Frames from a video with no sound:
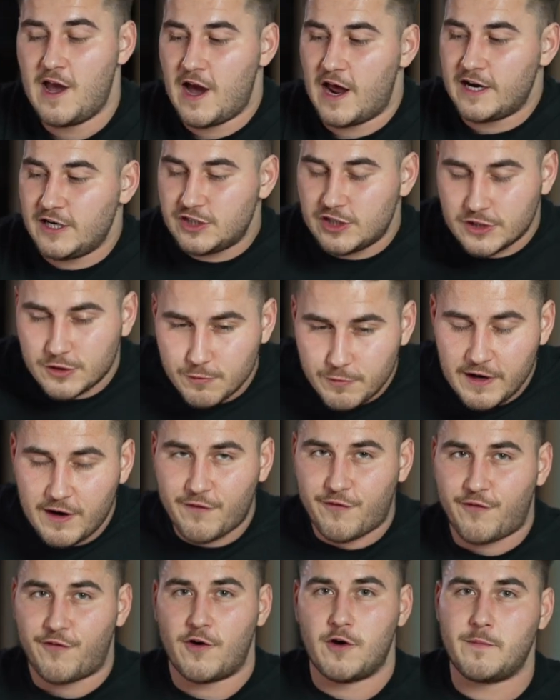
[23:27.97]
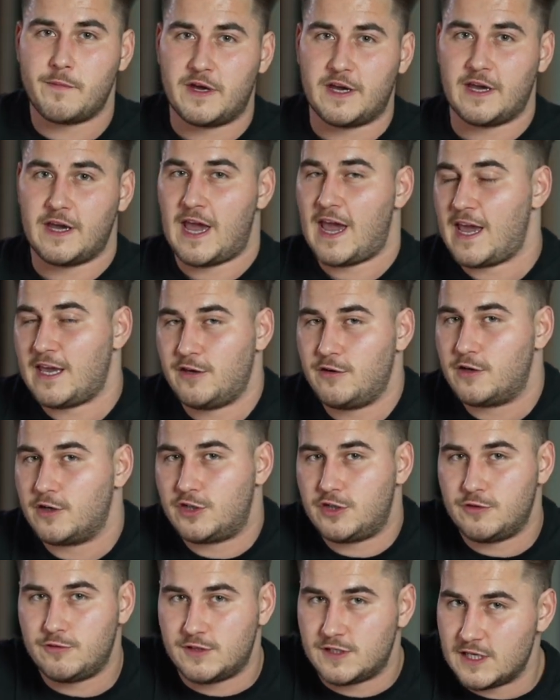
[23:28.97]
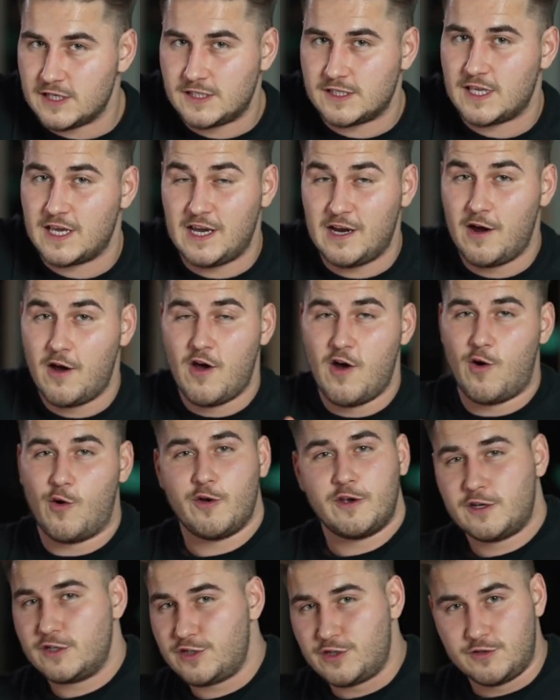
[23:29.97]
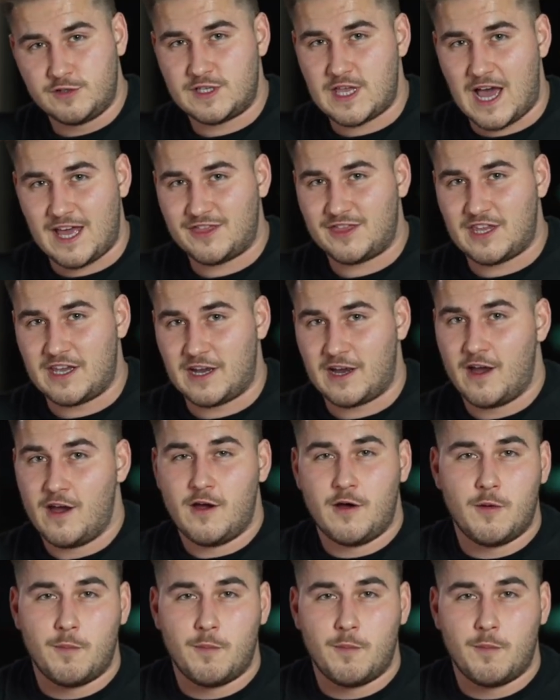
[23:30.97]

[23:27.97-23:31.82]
And he's just reaffirming, hey, you could choose this thing or you could choose that thing.